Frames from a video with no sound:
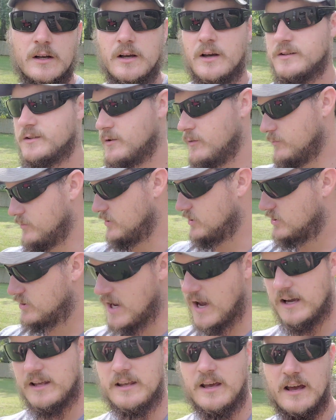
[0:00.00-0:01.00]
So
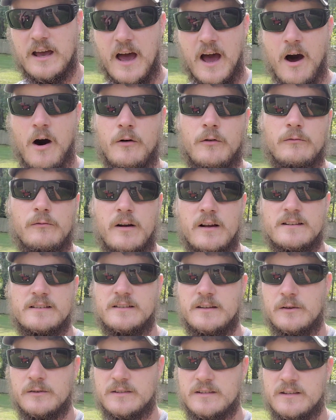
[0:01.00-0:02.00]
check out
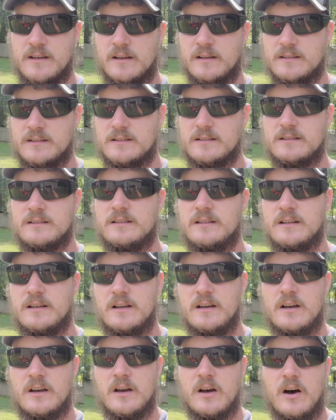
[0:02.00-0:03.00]
Redz06
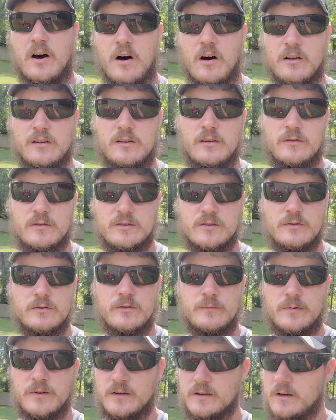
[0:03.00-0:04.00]
on
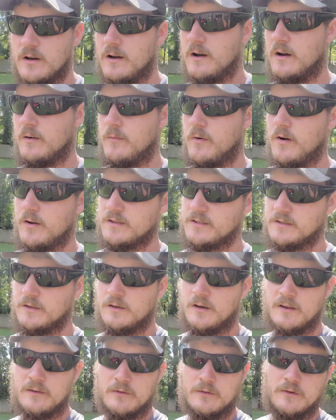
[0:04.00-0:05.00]
YouTube.
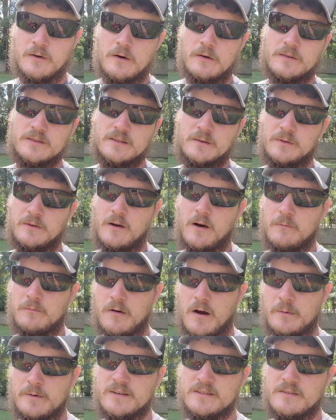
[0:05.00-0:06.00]
Also, I don't know if some of y'all
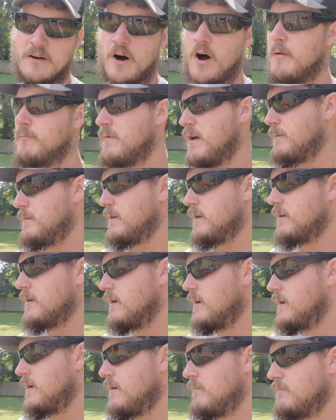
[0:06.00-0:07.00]
probably saw it, maybe
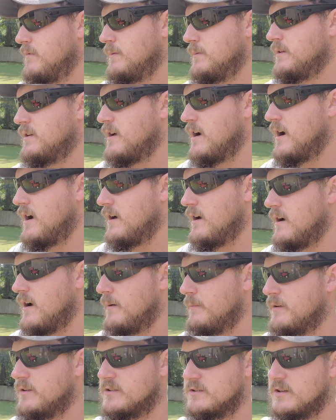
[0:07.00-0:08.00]

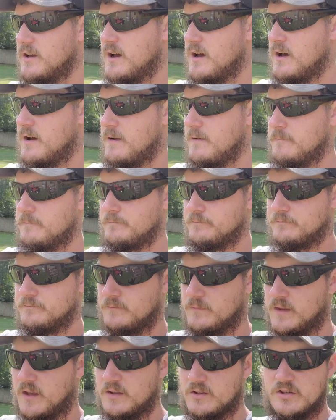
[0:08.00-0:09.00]
not, but
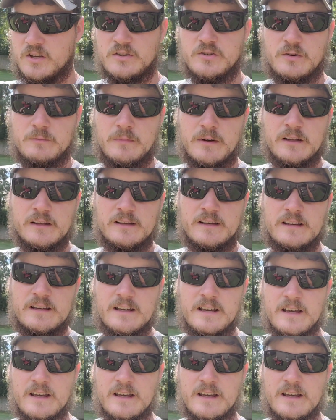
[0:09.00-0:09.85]
Ginger Billy